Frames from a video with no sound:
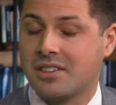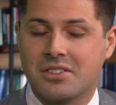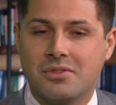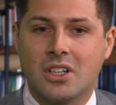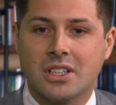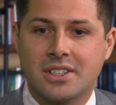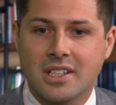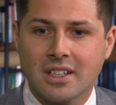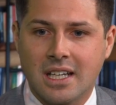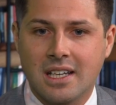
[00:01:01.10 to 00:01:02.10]
and some
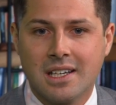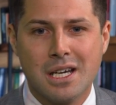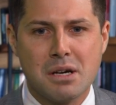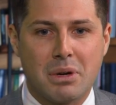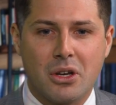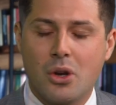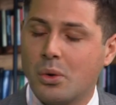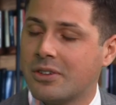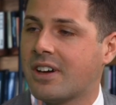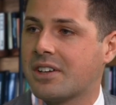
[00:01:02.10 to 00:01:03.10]
volatility, but
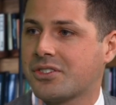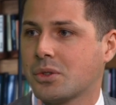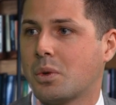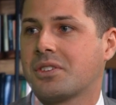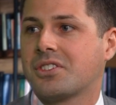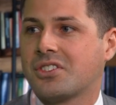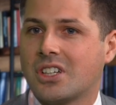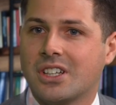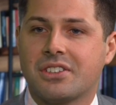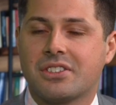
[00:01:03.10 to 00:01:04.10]
no investor wants to sit on